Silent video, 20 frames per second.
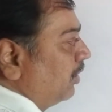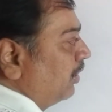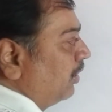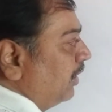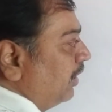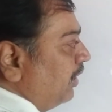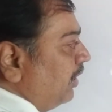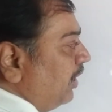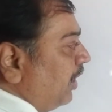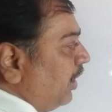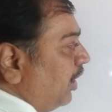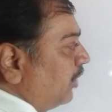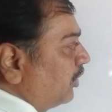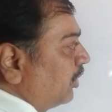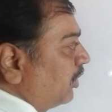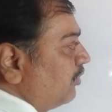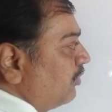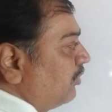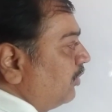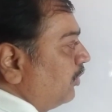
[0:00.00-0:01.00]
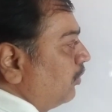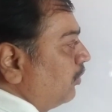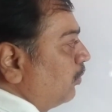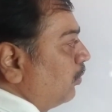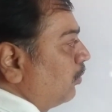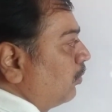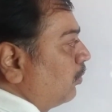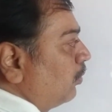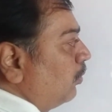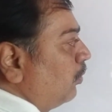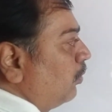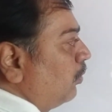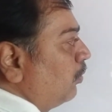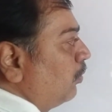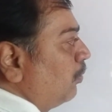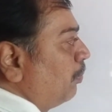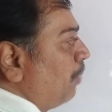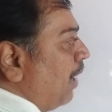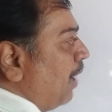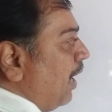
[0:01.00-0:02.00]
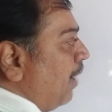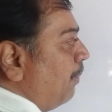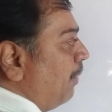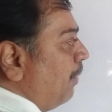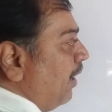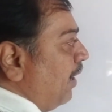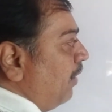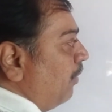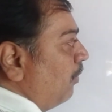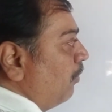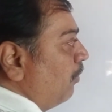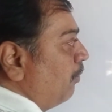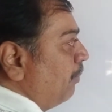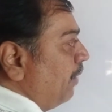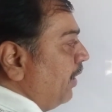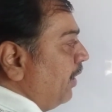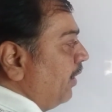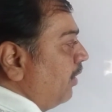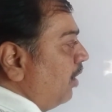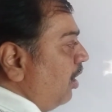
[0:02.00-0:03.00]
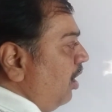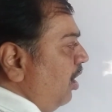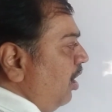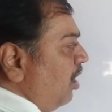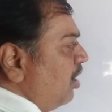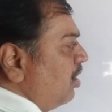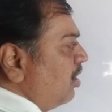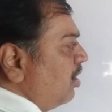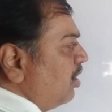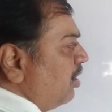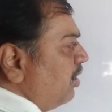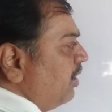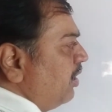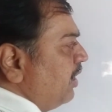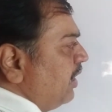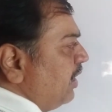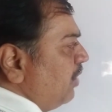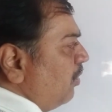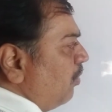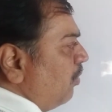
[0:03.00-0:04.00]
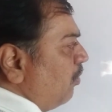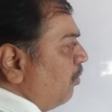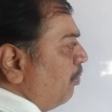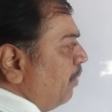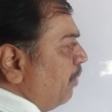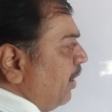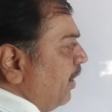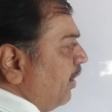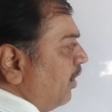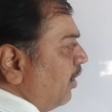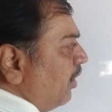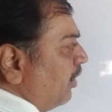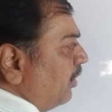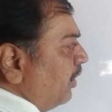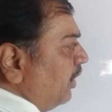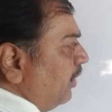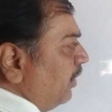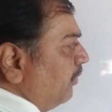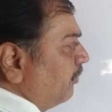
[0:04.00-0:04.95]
Integration 0 to 2 pi by omega d omega T.